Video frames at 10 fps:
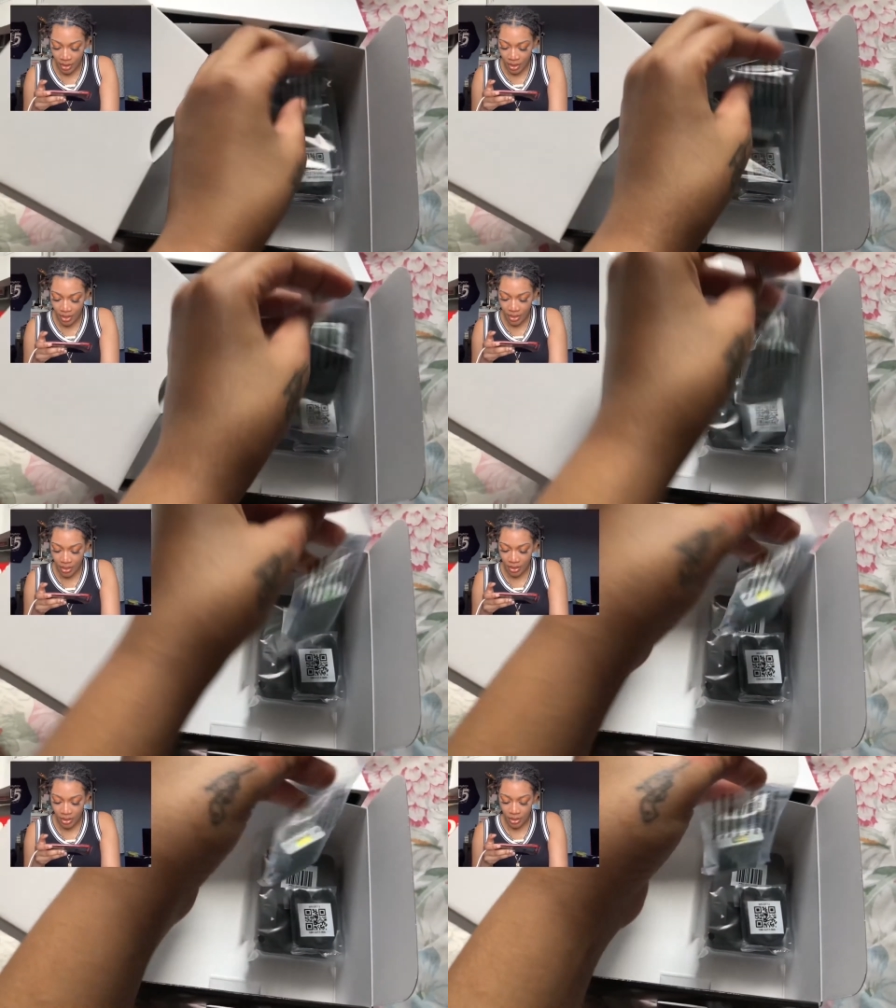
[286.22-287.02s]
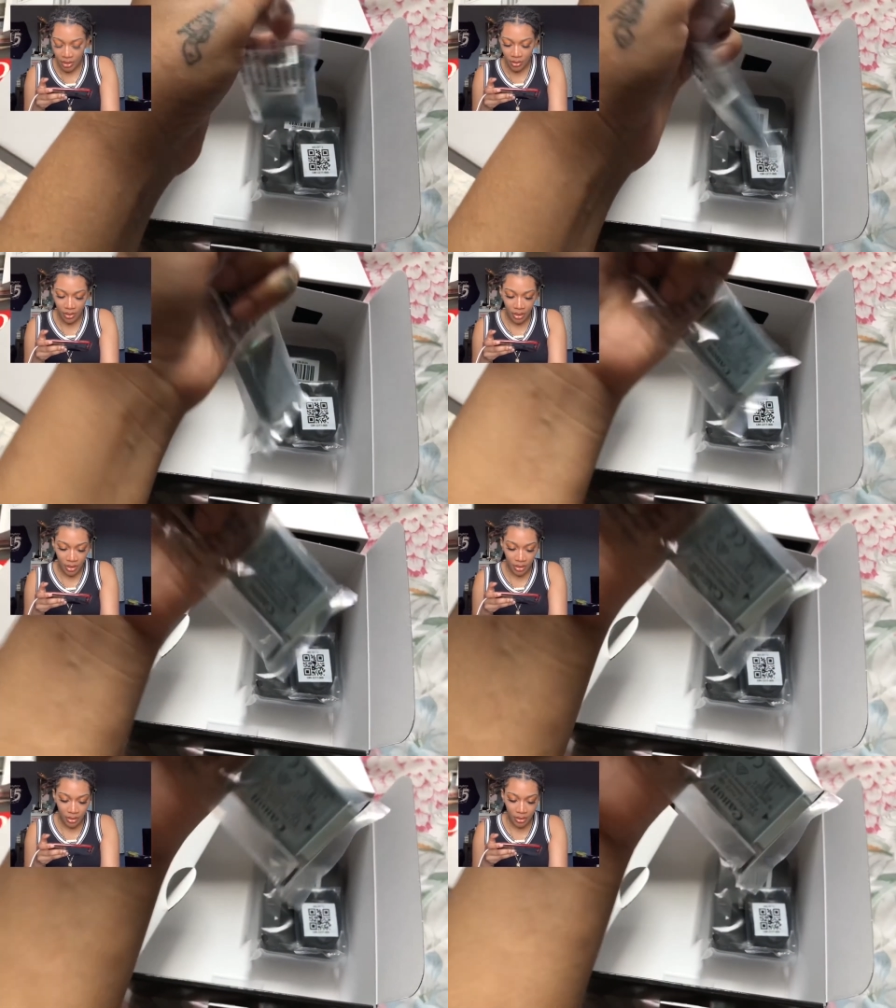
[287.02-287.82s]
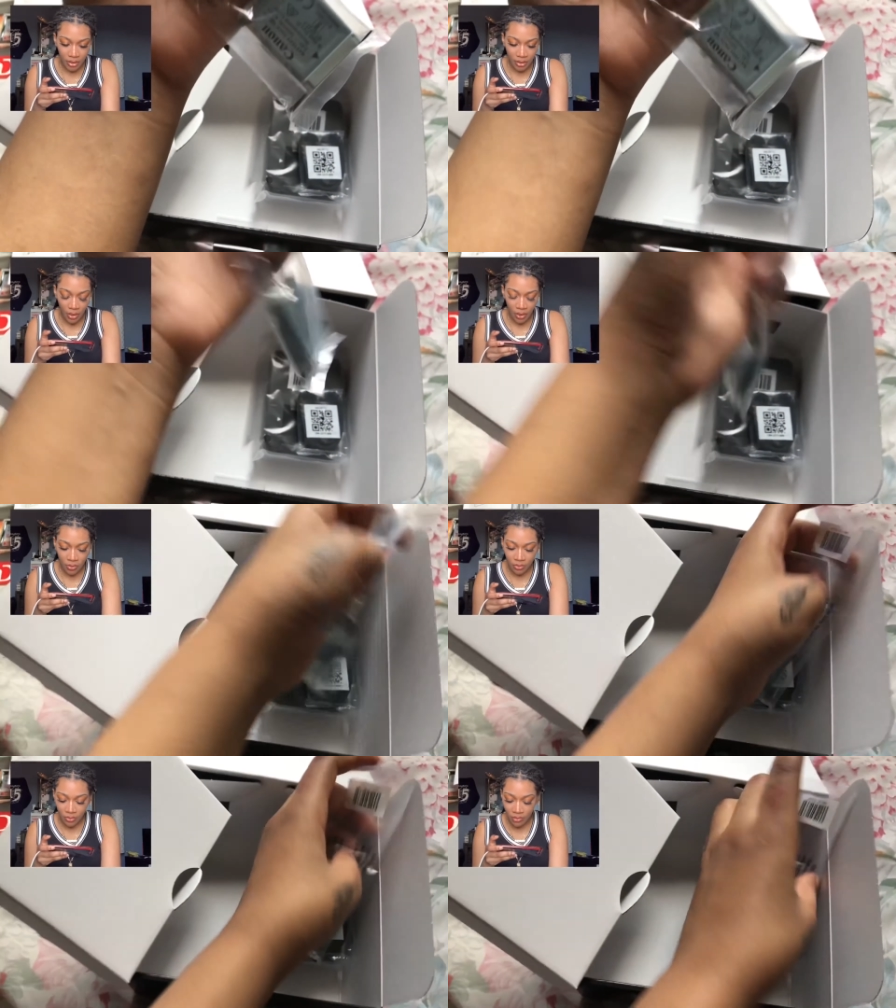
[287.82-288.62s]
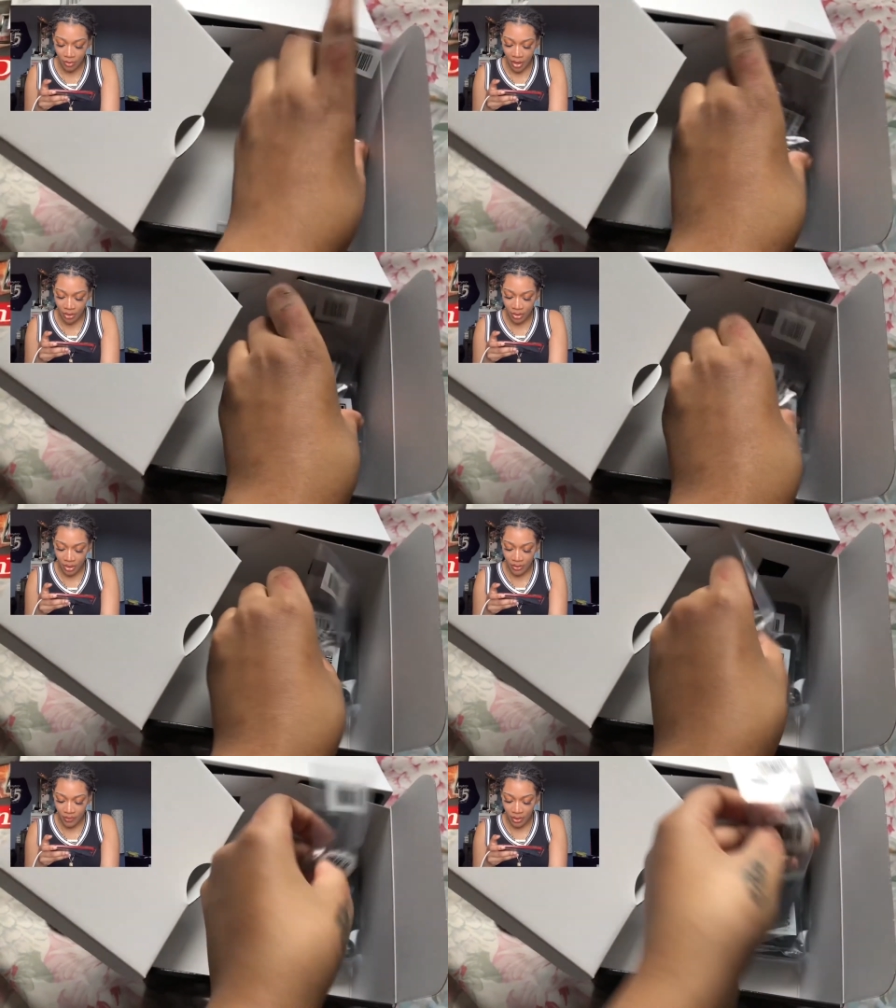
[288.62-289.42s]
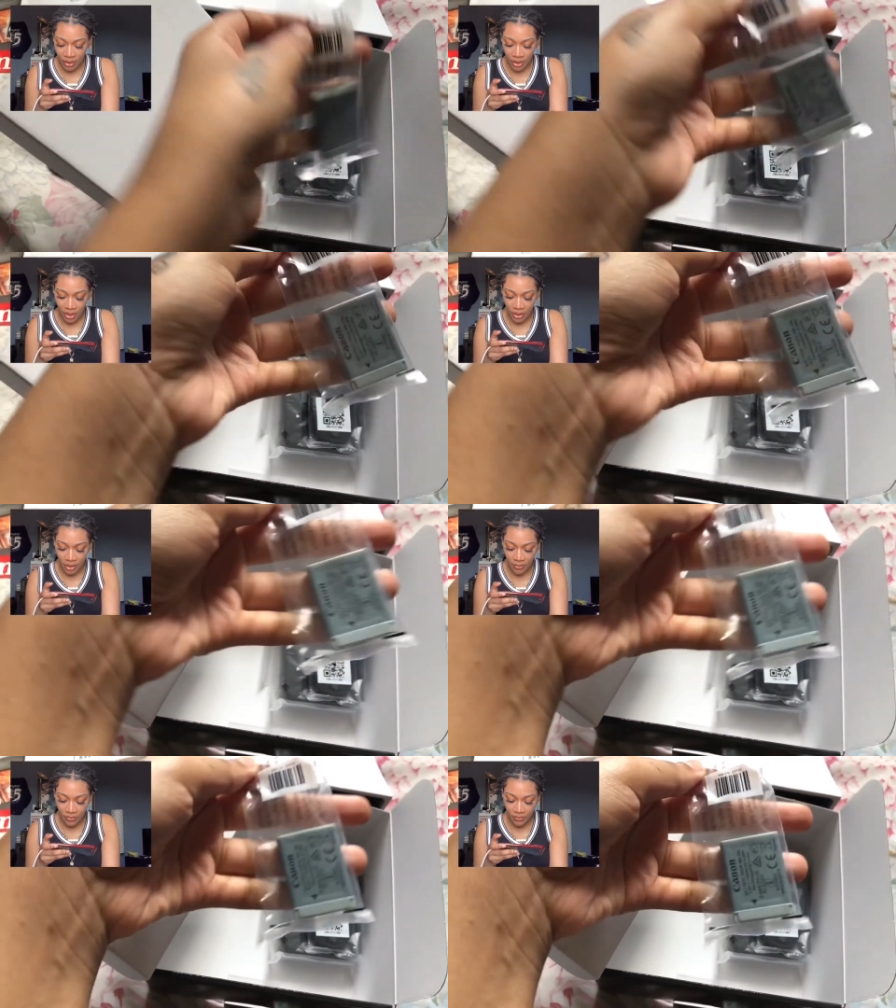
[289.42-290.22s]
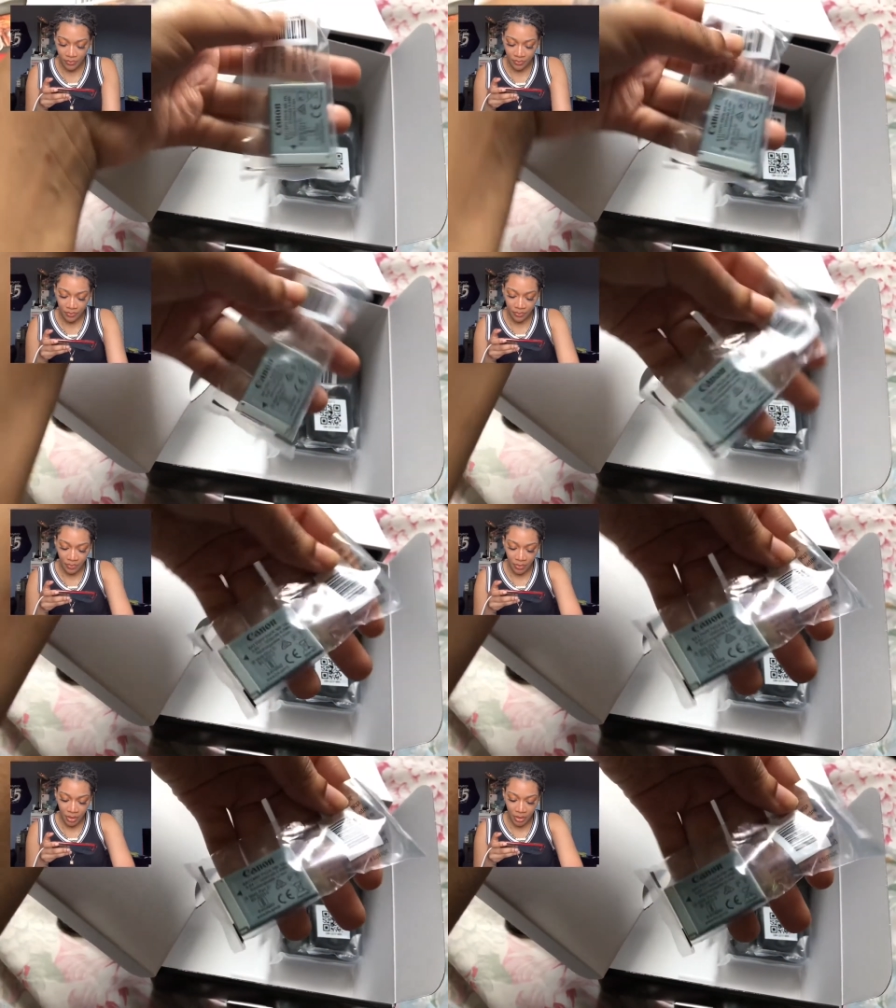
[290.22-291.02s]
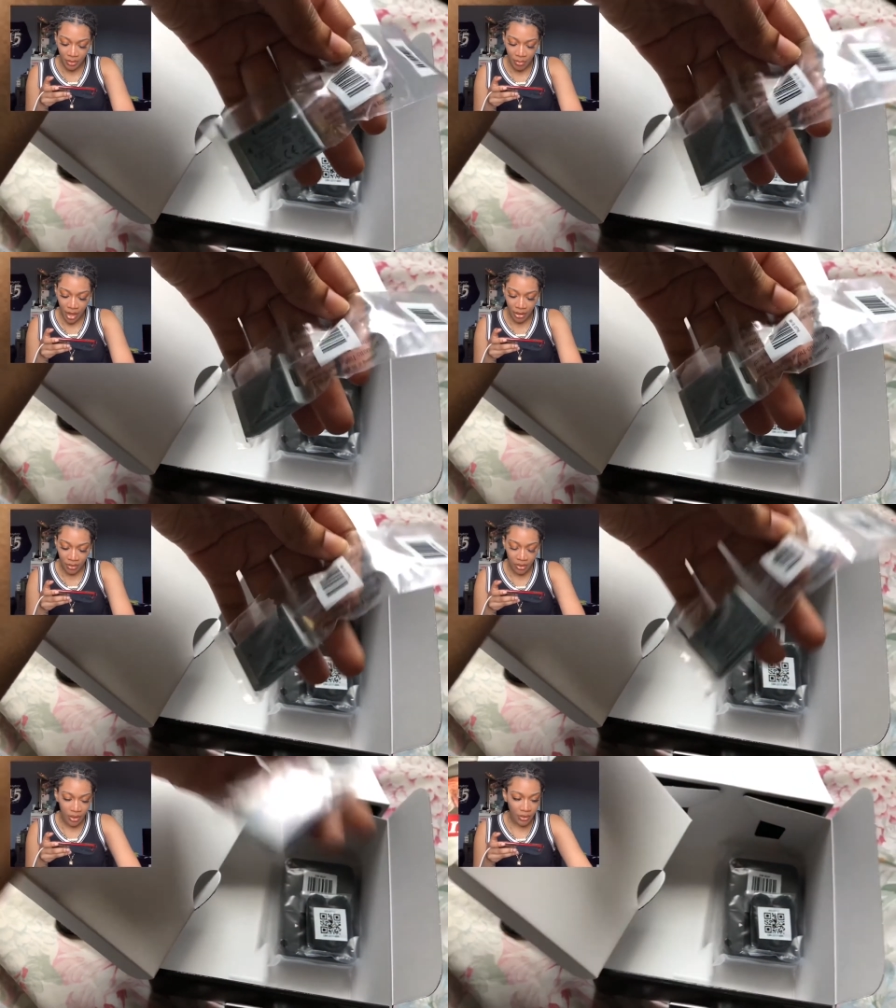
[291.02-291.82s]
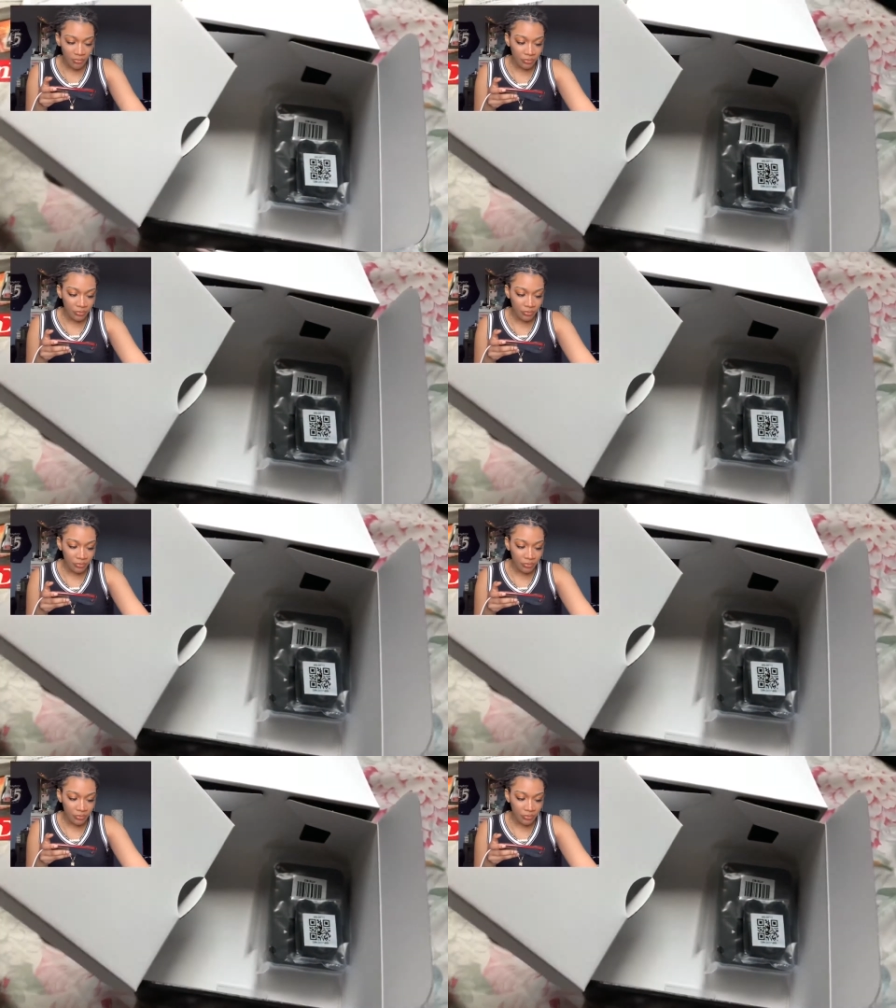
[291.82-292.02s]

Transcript: And then here is, oh, the battery is very tiny. The battery.